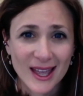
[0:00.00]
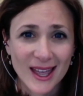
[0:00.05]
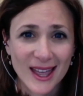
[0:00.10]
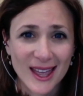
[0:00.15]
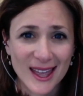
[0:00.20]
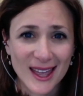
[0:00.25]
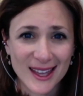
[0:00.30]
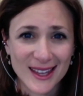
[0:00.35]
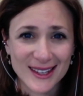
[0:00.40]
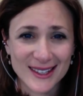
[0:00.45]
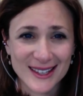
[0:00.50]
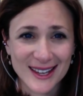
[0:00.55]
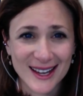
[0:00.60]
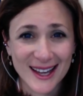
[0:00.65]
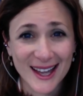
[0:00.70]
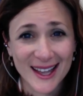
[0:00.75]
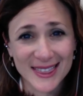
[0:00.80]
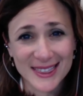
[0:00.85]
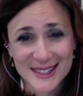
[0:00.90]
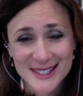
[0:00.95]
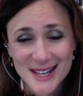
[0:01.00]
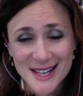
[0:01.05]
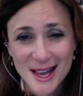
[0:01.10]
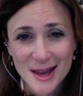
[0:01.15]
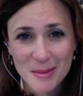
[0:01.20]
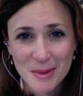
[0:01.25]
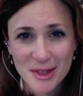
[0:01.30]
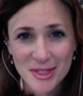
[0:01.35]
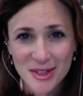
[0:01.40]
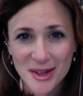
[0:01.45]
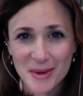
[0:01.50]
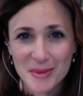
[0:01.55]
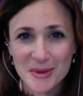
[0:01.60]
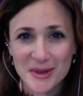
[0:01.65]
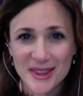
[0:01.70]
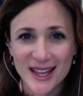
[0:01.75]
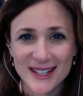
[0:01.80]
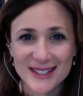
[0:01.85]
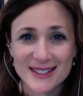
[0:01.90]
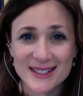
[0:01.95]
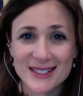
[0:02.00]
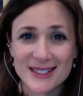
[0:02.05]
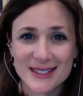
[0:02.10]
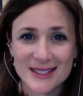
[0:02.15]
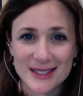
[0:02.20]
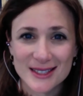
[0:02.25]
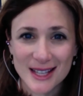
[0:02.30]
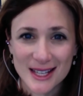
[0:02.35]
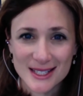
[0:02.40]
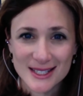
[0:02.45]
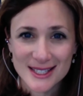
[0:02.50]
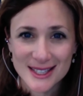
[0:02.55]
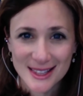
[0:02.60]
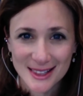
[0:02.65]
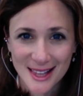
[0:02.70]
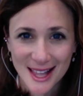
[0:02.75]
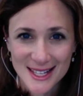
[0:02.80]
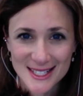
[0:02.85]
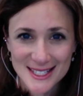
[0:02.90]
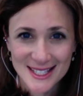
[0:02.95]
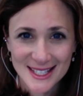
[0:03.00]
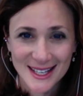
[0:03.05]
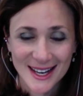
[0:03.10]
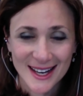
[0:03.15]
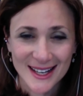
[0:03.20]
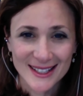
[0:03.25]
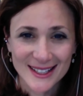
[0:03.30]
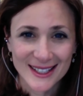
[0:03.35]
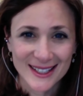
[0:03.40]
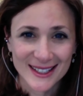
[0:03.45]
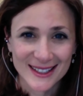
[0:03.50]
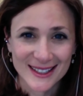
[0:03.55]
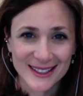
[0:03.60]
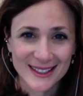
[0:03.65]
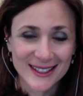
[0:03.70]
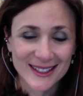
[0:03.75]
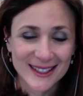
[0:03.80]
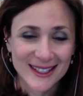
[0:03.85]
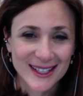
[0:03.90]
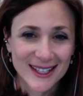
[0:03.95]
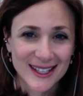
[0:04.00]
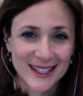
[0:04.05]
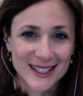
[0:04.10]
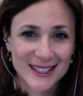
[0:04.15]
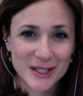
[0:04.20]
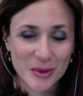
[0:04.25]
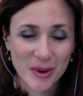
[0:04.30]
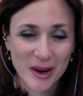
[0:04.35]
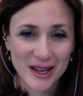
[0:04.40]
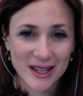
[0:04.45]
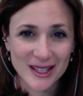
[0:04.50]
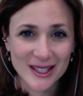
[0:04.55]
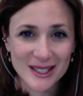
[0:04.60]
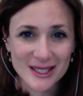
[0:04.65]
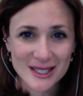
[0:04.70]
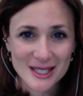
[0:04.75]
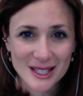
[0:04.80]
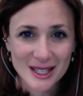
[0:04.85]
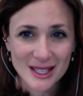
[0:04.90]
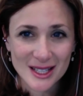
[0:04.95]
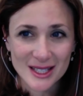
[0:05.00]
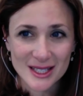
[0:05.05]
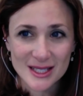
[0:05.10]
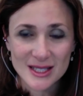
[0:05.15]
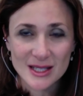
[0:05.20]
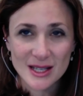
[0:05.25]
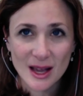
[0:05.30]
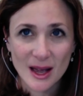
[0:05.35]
And uh, at the time, I thought, well, that's that's the last thing I need is to wade into this.